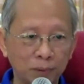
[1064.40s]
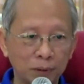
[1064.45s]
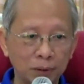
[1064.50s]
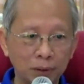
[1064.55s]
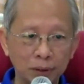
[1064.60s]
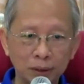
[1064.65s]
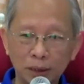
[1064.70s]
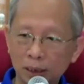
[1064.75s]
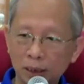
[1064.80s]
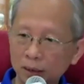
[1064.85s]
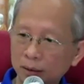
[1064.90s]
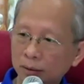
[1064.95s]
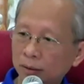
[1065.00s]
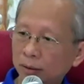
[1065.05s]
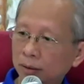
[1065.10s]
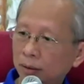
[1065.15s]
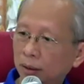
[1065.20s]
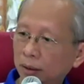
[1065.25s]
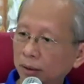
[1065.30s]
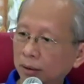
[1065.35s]
It's like,
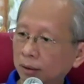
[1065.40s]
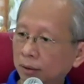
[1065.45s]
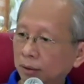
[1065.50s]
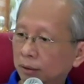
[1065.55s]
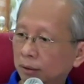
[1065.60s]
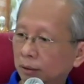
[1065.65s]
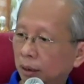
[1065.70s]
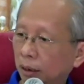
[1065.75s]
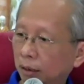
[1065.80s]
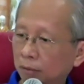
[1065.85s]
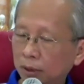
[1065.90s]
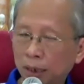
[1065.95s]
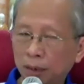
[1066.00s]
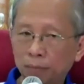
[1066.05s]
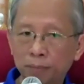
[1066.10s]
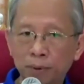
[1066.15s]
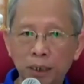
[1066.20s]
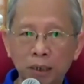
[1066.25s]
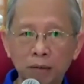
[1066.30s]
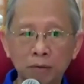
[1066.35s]
hey, how
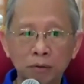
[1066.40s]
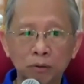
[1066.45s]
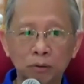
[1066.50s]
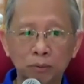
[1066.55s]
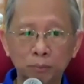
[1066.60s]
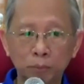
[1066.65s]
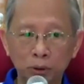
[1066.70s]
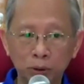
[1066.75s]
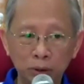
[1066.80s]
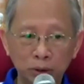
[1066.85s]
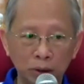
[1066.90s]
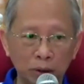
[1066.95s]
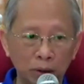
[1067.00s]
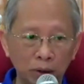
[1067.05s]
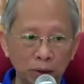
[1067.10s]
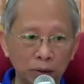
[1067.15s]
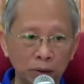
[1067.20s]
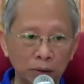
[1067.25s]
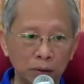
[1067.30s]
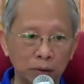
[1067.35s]
come now no more
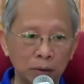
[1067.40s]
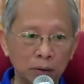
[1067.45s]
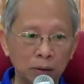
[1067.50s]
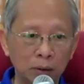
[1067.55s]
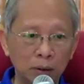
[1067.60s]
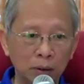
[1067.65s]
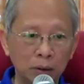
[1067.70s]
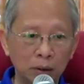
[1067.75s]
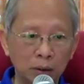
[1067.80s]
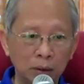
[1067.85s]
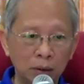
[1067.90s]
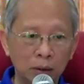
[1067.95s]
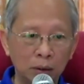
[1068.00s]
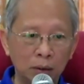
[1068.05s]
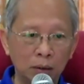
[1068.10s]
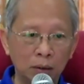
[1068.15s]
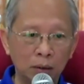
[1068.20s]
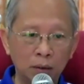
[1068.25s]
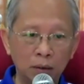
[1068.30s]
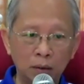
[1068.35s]
thought? No,
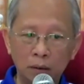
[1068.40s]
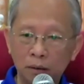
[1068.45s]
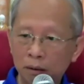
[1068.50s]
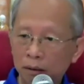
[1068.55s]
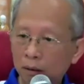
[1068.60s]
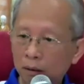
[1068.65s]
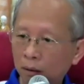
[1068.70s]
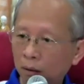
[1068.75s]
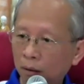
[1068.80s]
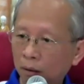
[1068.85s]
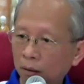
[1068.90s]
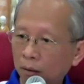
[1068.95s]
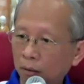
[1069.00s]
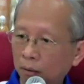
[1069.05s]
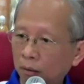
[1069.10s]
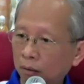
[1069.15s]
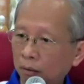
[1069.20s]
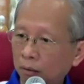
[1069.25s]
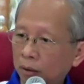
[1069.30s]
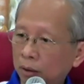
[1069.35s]

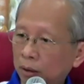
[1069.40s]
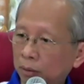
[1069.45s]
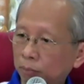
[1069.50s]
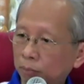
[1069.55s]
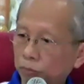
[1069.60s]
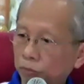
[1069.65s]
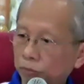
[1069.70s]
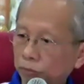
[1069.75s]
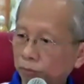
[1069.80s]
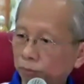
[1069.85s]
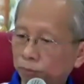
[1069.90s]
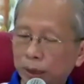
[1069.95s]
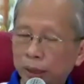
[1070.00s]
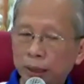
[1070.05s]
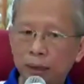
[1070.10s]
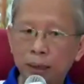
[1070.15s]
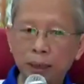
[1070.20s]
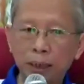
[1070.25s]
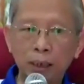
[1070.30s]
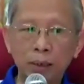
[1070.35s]
all the
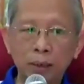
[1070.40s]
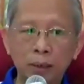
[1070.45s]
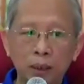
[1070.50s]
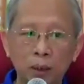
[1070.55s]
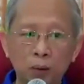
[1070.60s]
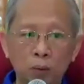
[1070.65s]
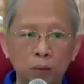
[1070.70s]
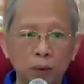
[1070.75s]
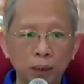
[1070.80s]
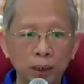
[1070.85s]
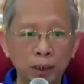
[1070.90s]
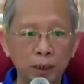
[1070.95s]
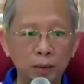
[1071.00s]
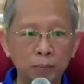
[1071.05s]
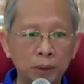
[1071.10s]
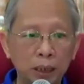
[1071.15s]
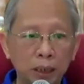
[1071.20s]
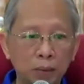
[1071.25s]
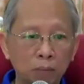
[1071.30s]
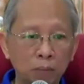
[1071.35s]
movement and the awareness
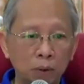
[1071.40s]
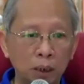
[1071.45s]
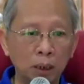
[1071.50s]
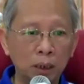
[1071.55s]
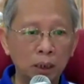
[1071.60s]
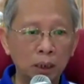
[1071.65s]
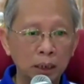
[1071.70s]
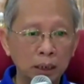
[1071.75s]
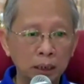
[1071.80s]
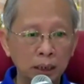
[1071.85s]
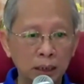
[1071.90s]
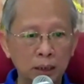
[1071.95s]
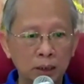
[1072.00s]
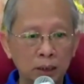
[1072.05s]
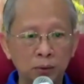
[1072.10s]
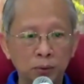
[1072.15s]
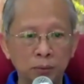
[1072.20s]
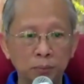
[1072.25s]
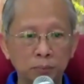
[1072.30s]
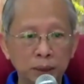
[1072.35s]
become one. Then
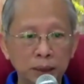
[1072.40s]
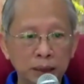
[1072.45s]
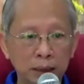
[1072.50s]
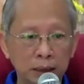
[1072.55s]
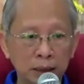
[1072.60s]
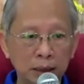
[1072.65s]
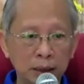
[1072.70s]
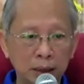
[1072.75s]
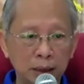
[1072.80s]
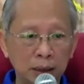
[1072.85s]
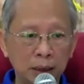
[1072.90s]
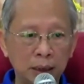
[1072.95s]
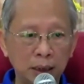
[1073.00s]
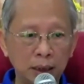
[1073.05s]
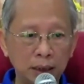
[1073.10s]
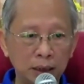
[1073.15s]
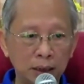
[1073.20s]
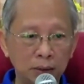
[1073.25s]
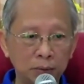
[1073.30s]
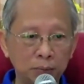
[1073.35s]
to me,
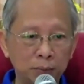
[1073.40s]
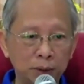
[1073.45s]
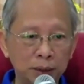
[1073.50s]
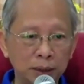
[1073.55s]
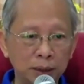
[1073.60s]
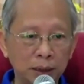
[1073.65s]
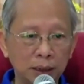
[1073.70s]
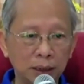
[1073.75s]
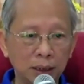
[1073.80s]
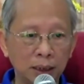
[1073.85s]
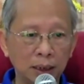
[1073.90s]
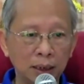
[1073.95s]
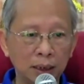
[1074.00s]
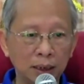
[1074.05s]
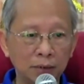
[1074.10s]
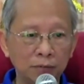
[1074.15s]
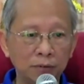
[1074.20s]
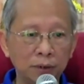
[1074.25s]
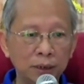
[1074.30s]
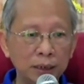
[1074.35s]
kaya nupassana
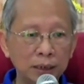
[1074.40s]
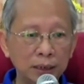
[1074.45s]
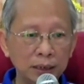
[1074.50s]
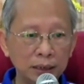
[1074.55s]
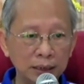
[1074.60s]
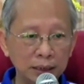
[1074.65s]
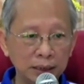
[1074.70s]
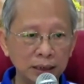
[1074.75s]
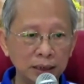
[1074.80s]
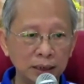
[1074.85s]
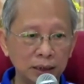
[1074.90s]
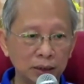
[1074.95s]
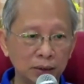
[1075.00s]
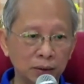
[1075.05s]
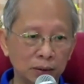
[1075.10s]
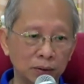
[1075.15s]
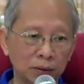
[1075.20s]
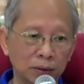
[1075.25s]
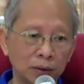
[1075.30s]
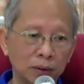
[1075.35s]
like very easy,
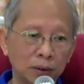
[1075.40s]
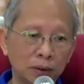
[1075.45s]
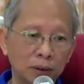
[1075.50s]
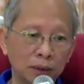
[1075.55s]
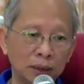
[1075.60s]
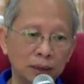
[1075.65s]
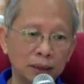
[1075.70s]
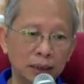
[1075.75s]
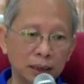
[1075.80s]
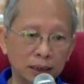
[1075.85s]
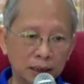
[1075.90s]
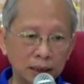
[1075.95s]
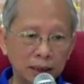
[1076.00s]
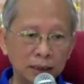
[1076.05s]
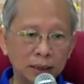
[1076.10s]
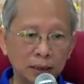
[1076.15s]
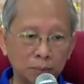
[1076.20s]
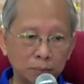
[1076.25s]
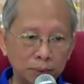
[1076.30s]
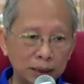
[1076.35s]
Sati
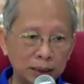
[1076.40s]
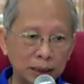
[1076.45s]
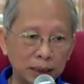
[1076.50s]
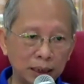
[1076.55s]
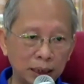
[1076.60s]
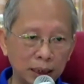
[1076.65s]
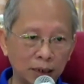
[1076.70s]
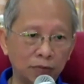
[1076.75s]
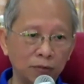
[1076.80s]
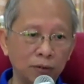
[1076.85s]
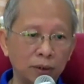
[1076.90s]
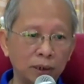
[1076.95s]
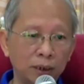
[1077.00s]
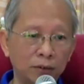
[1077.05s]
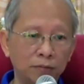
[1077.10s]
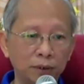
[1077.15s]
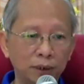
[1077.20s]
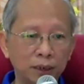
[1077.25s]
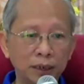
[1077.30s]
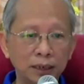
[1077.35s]
sampajana
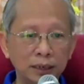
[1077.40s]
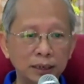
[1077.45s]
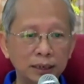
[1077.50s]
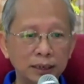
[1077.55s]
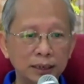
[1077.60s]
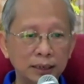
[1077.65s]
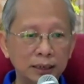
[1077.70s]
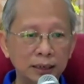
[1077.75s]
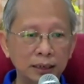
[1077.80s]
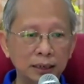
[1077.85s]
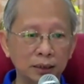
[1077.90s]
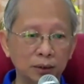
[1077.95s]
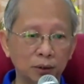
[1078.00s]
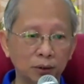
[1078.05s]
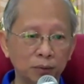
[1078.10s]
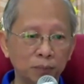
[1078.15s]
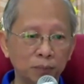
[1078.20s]
like very easy,